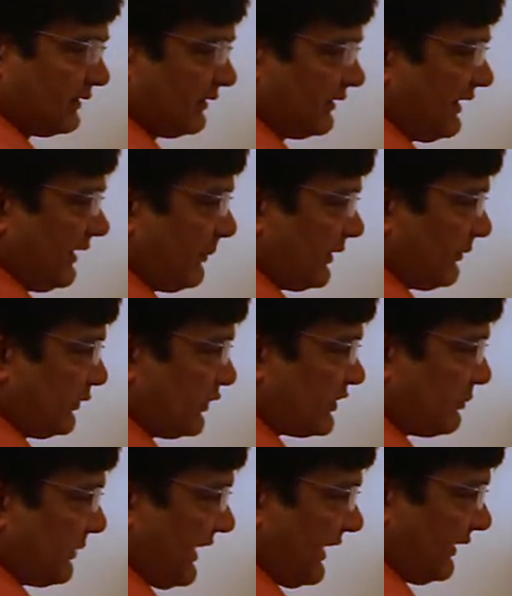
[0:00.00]
The
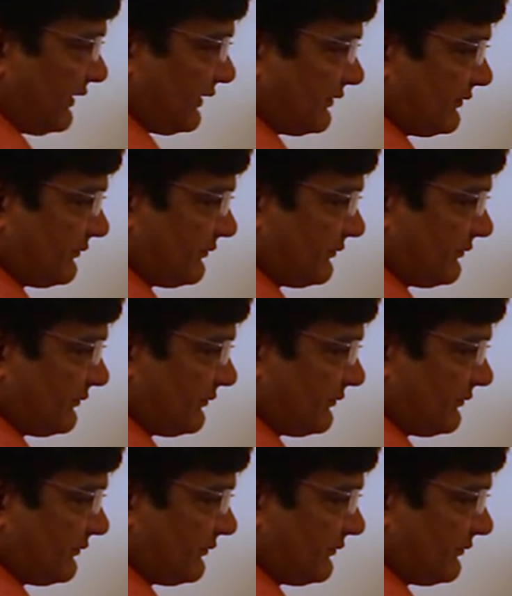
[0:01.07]
uppermost part